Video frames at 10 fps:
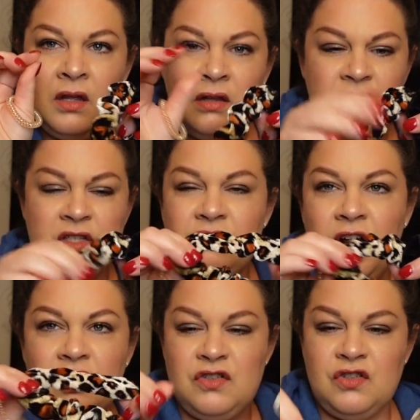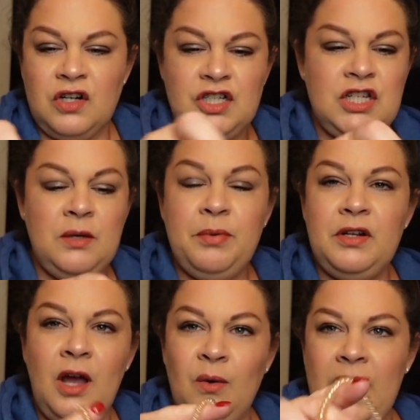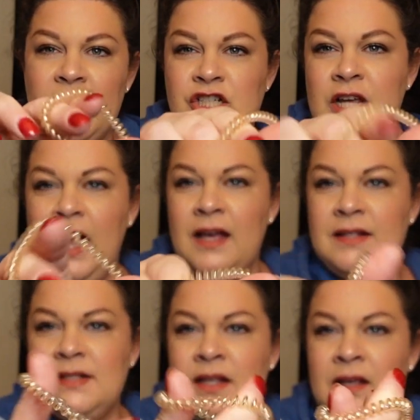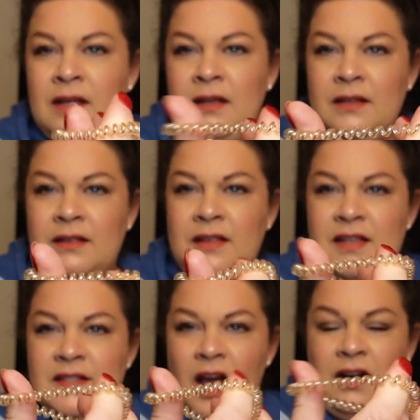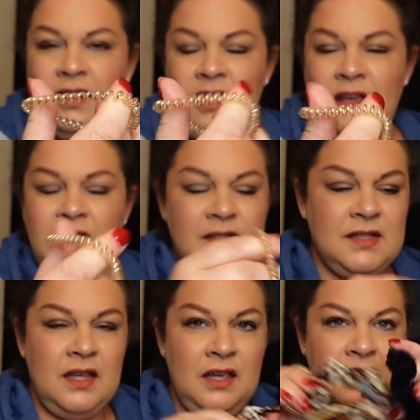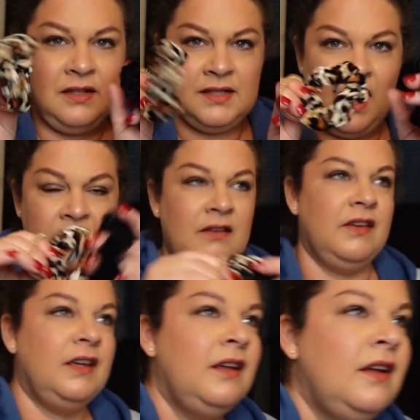just a regular scrunchie, but no, it actually has these kind of things inside of it.